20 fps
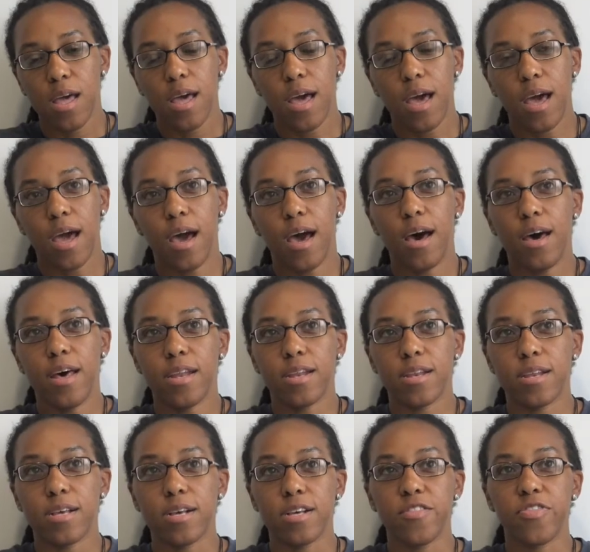And
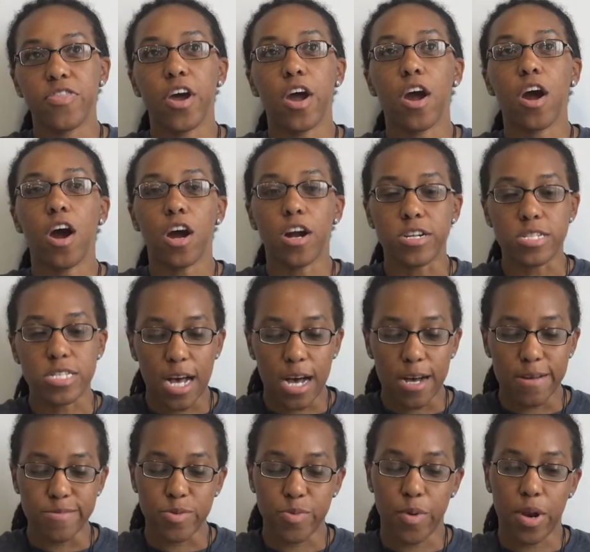there are
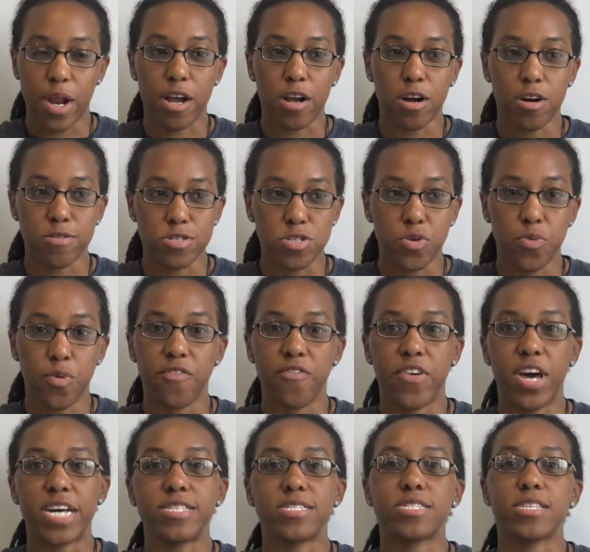times when I go to
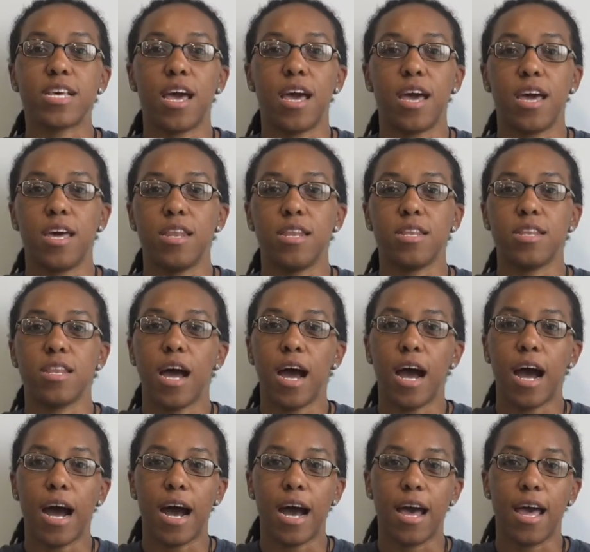events and
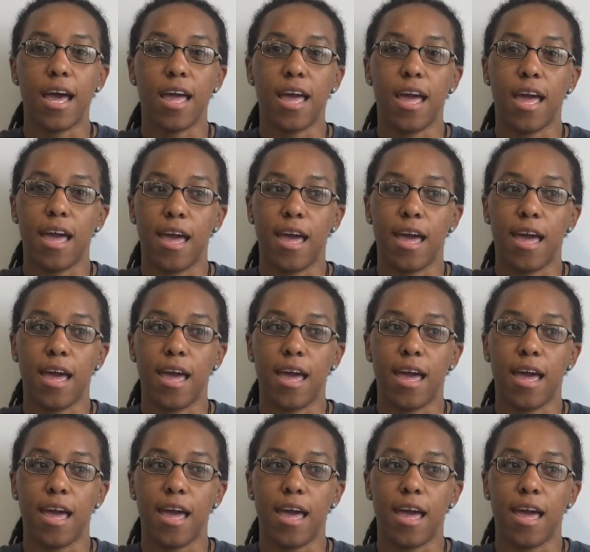I